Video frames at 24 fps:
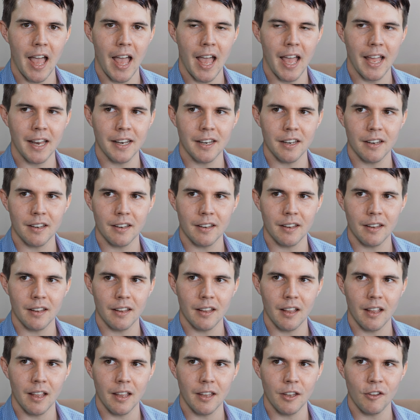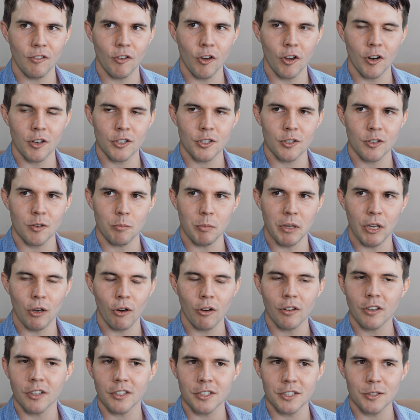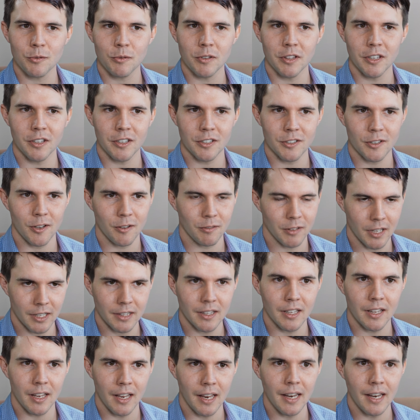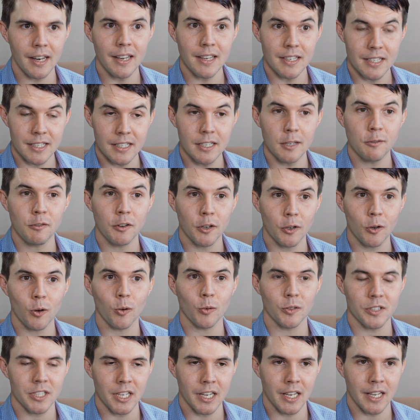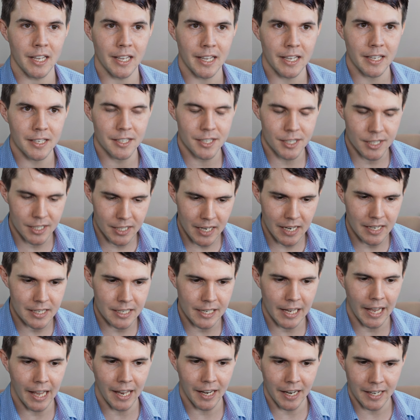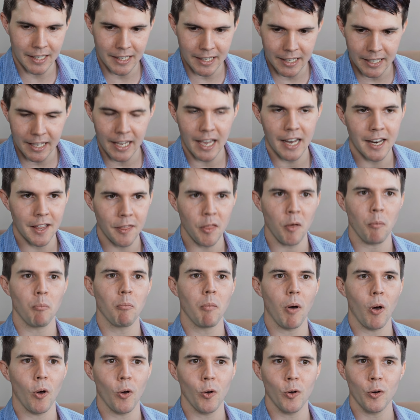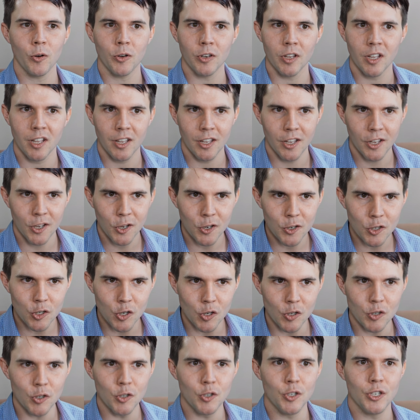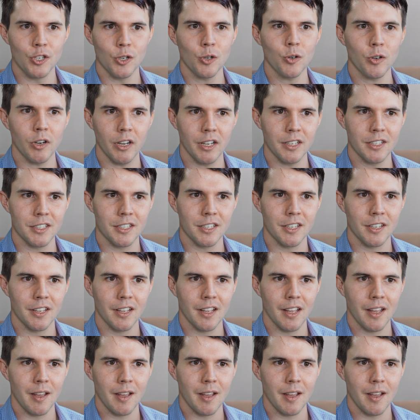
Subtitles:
Right. And you've got to sort of be honest with yourself. Like it is difficult to sit down and get in the mode to do it.